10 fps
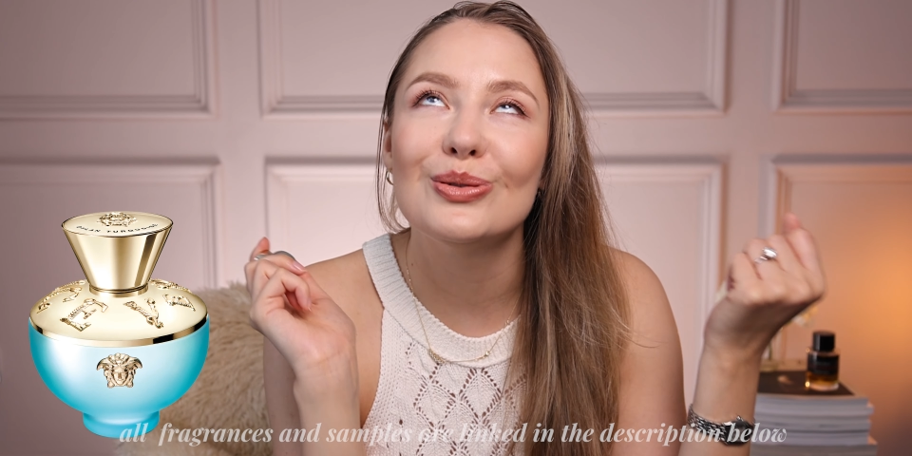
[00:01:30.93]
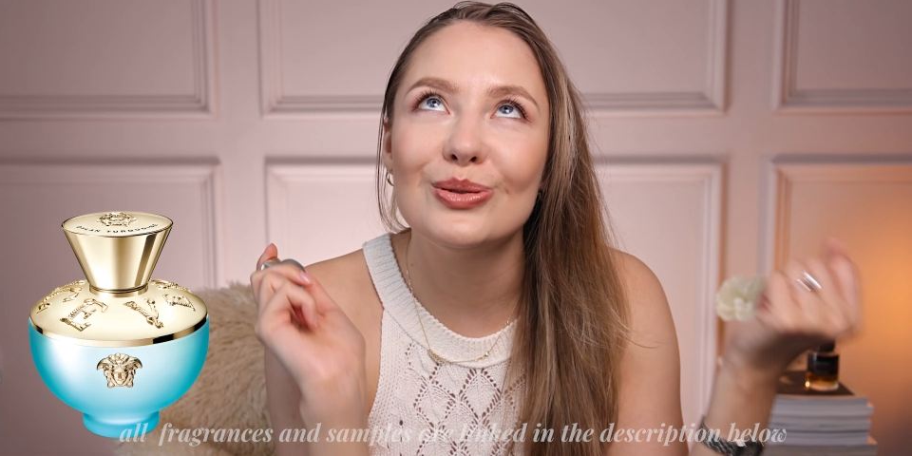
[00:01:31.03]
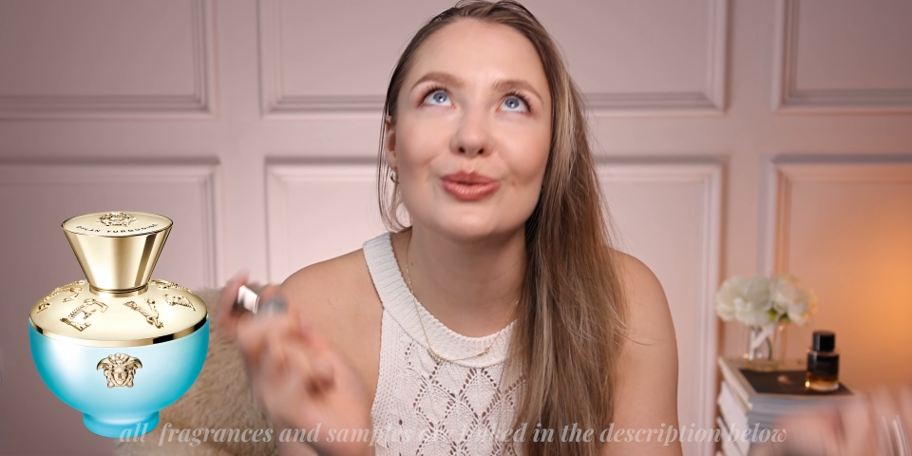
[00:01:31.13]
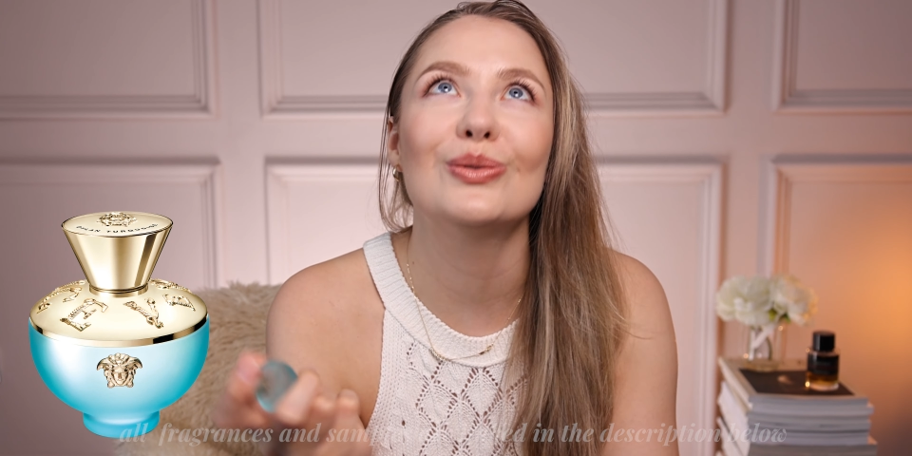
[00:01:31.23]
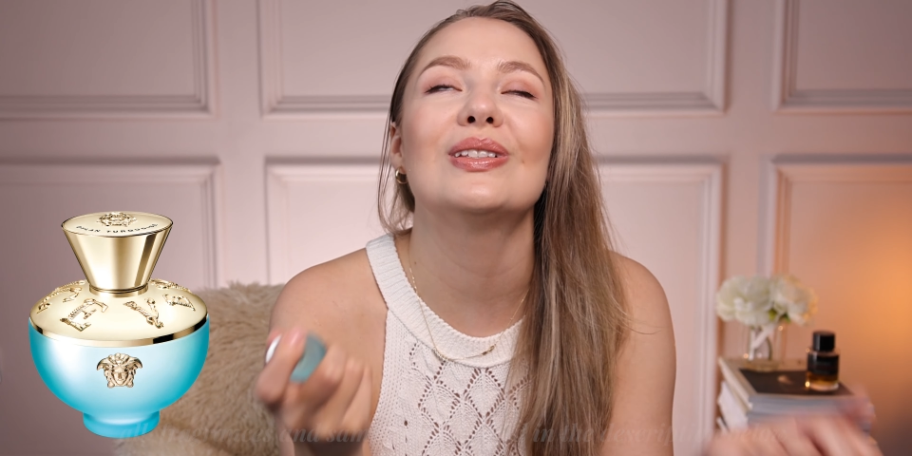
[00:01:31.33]

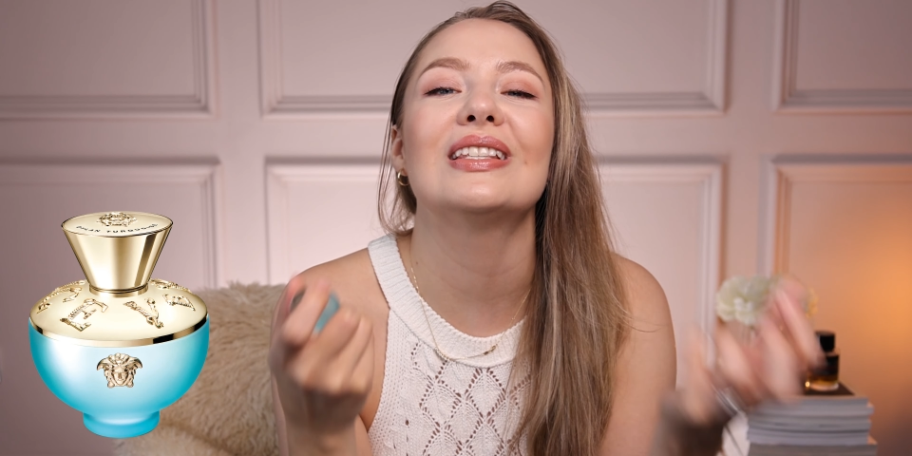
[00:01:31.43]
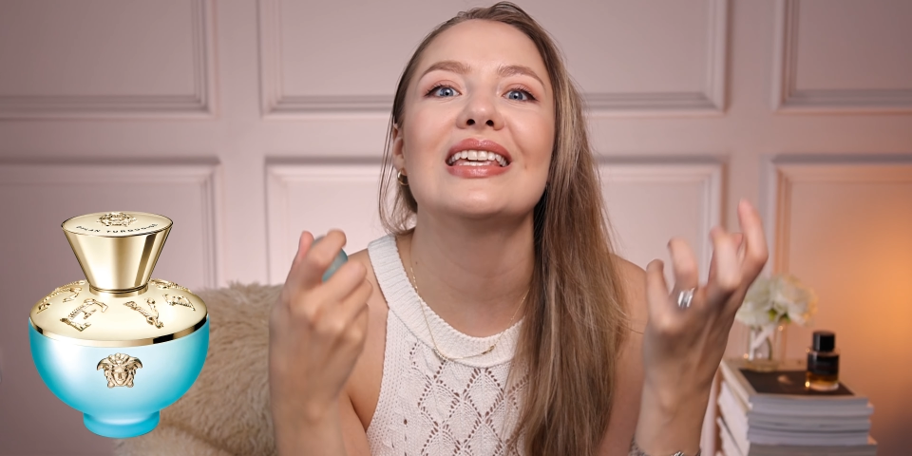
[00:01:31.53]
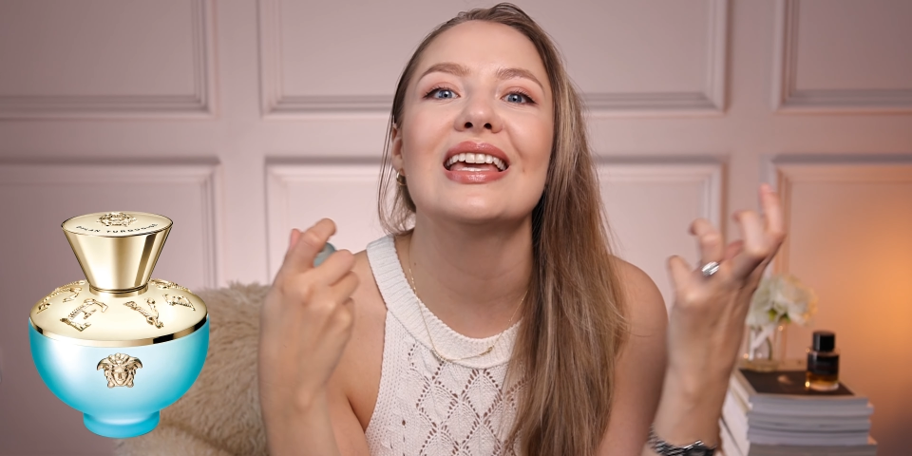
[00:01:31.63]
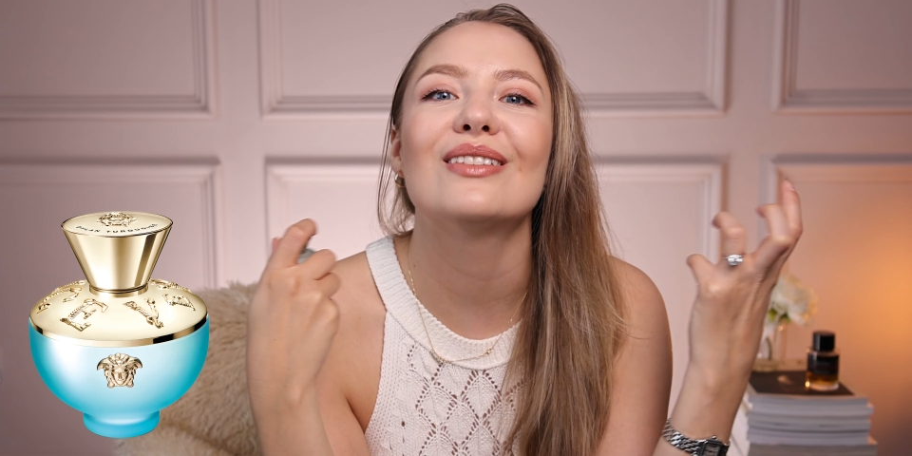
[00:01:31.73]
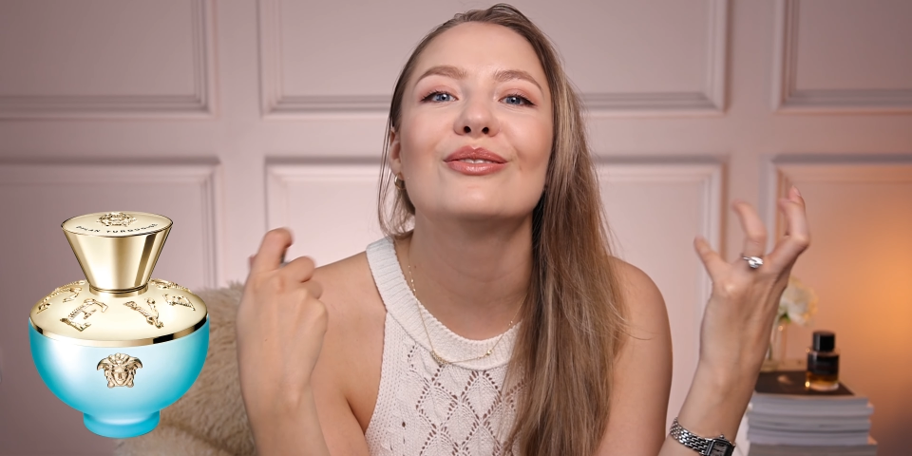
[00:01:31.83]

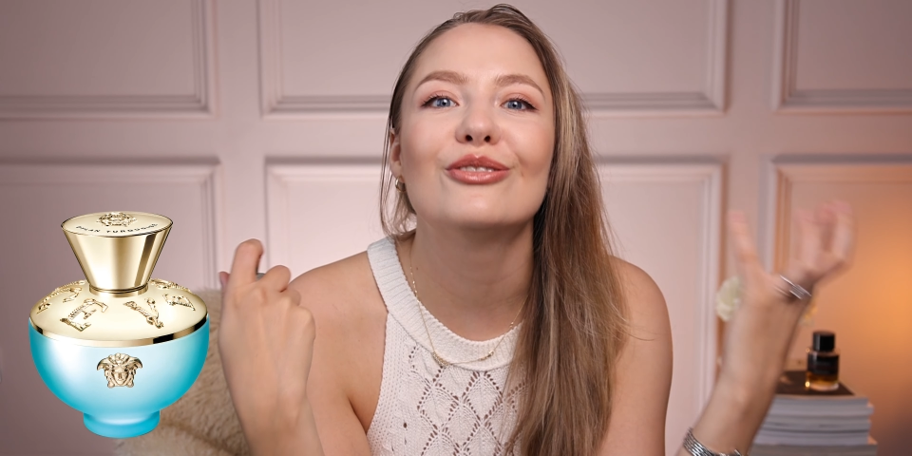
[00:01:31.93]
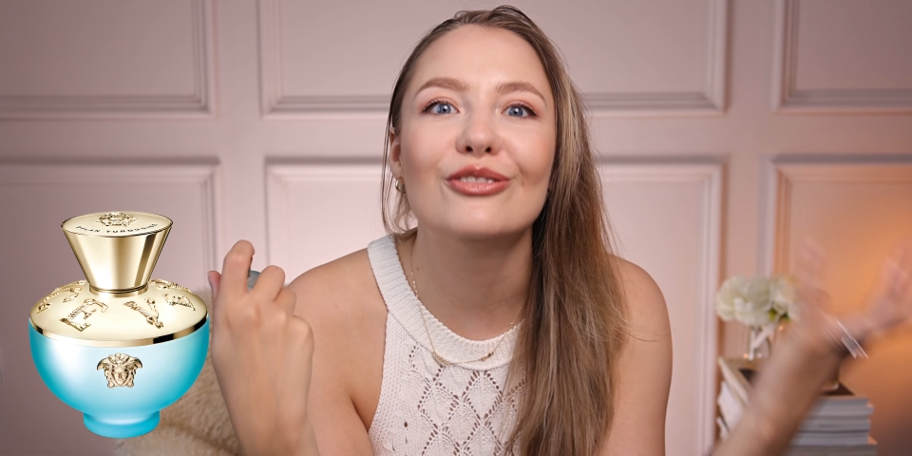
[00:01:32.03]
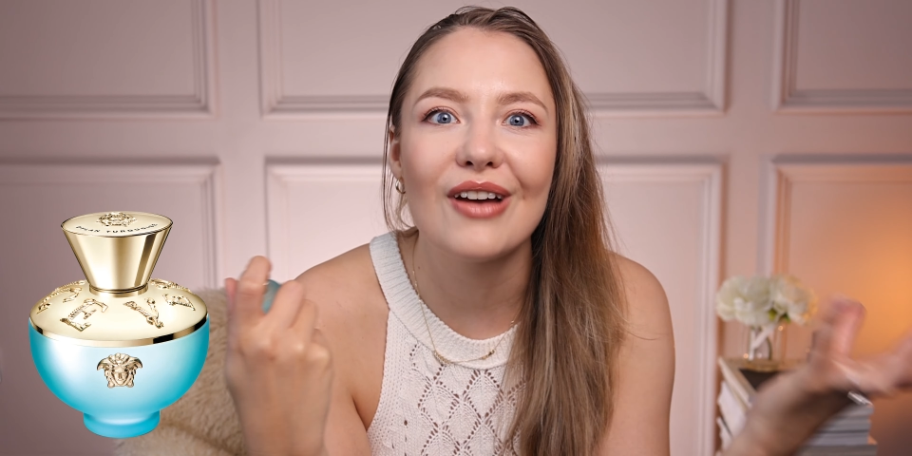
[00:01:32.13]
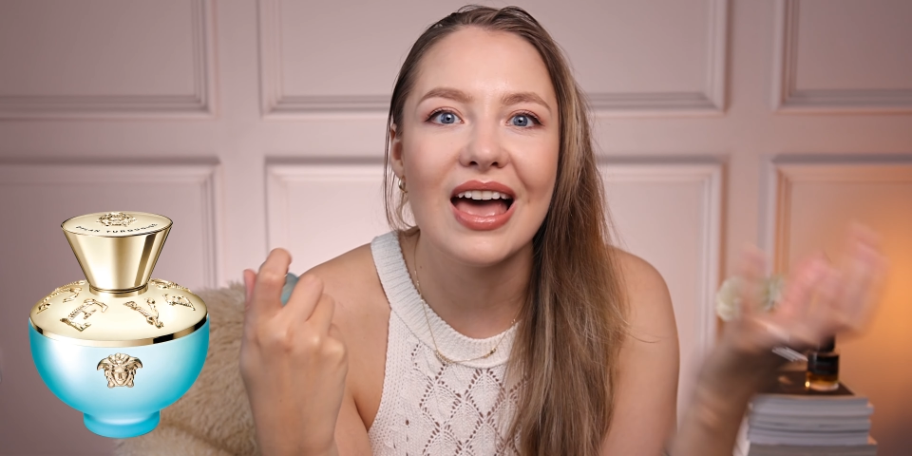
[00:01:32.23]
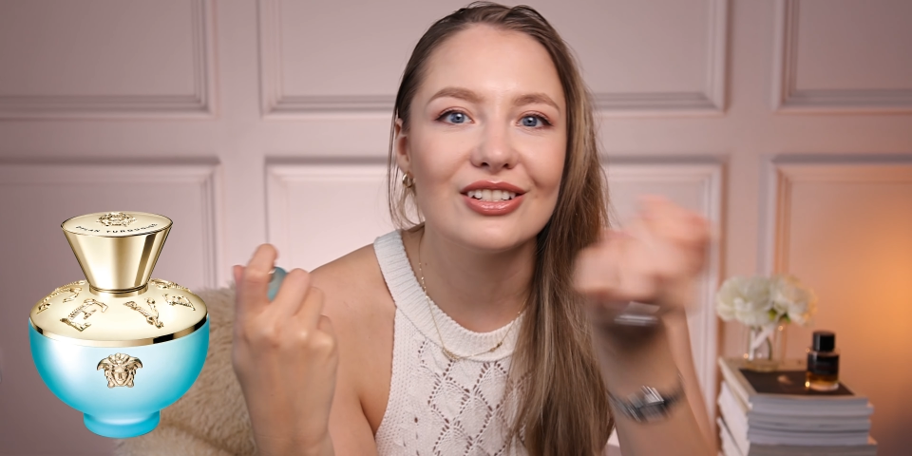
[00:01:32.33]
juicy and
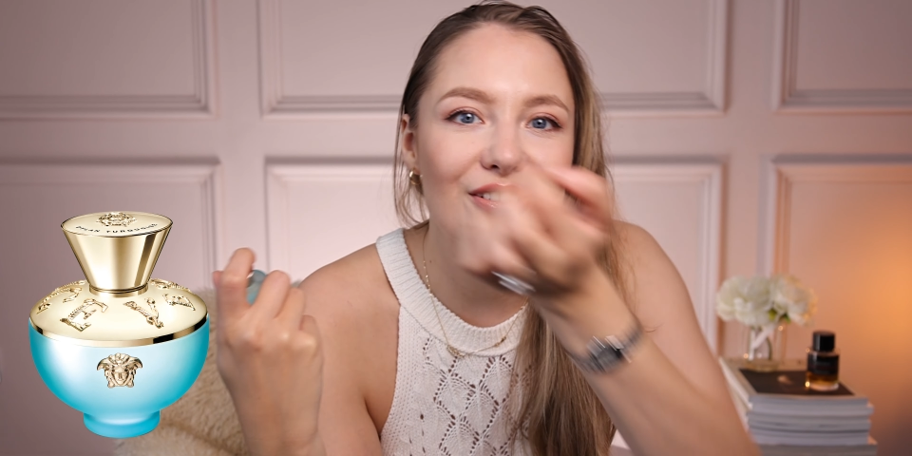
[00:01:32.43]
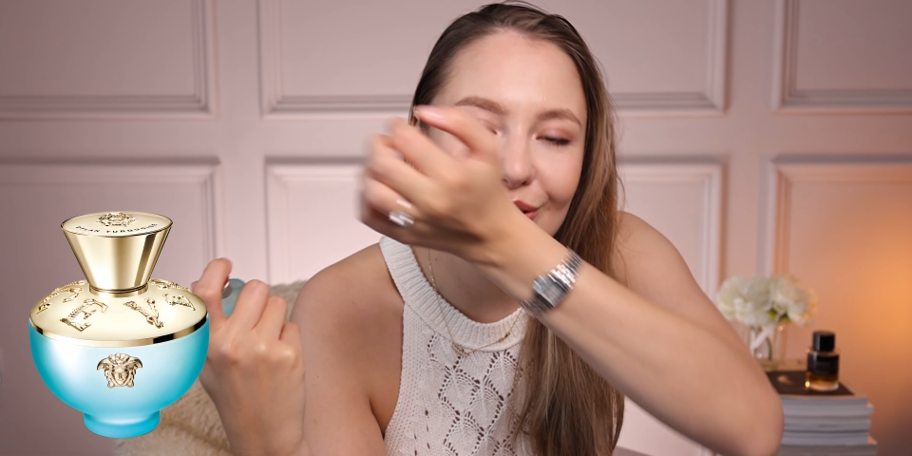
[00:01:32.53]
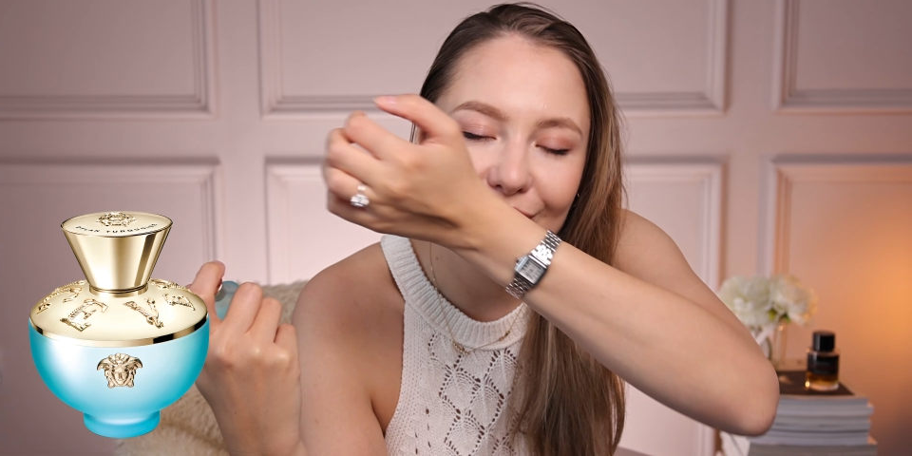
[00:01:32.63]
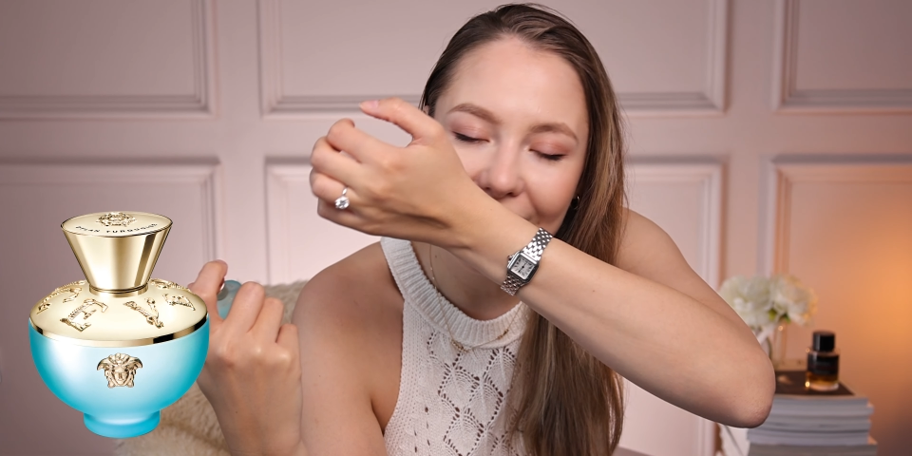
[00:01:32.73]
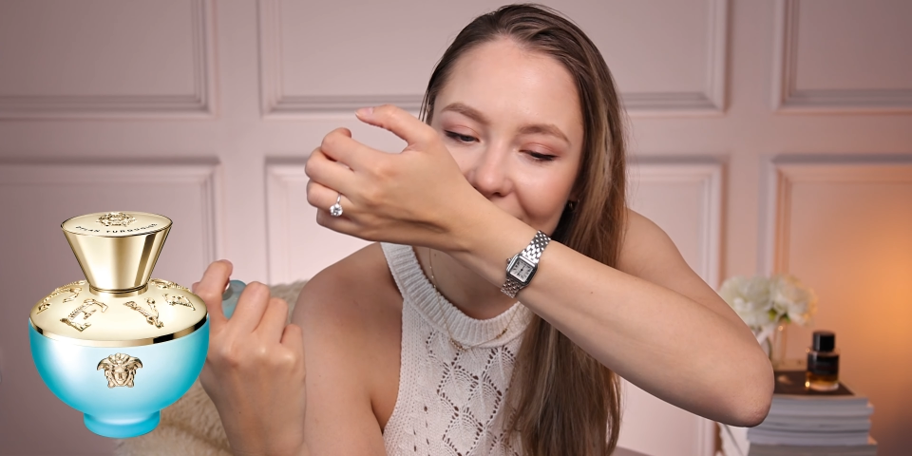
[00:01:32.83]
fresh
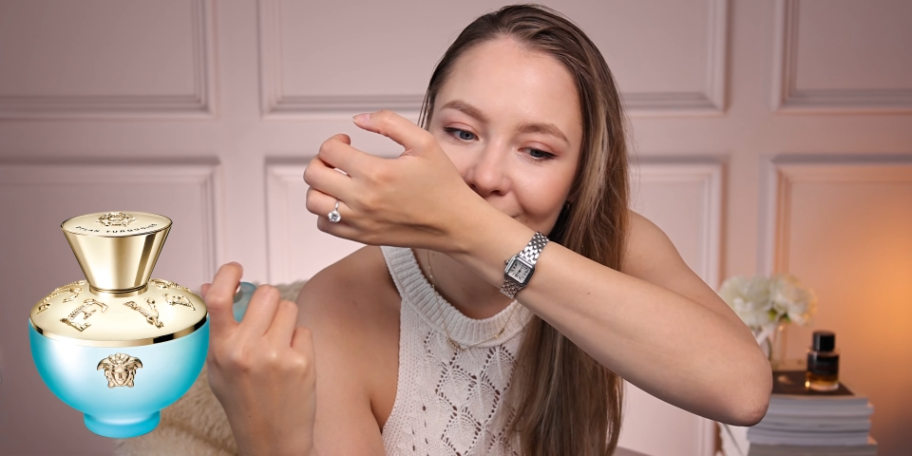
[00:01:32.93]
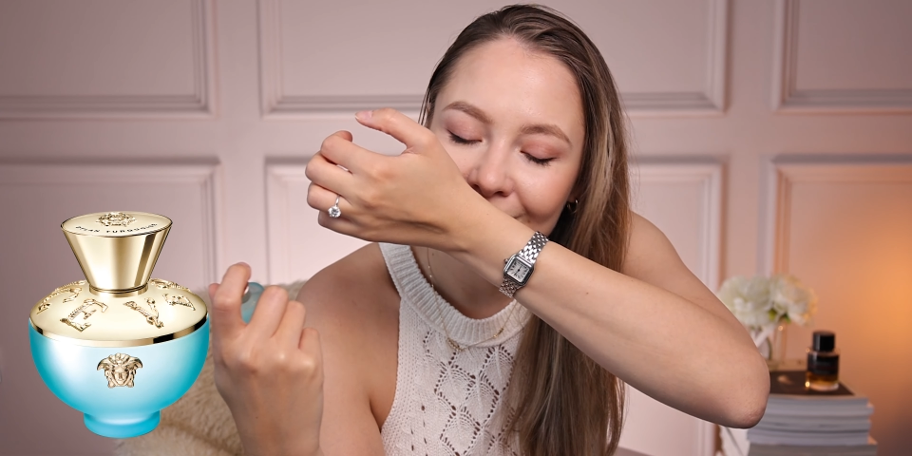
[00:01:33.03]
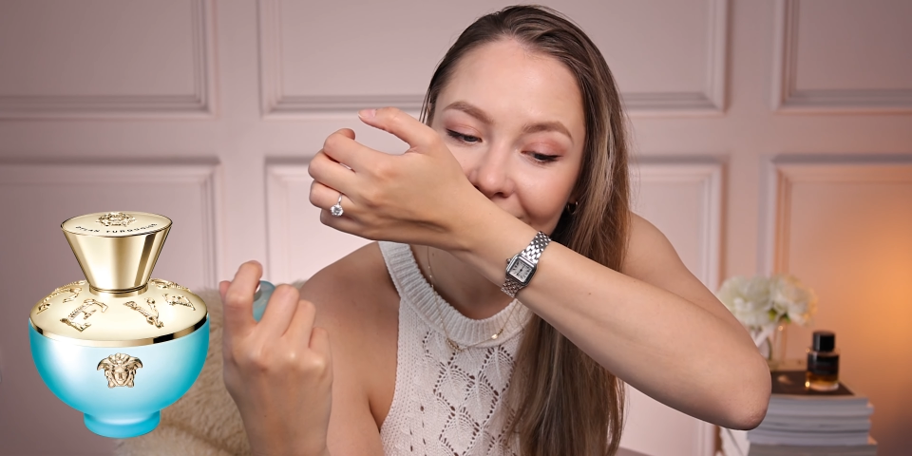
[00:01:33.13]
and great,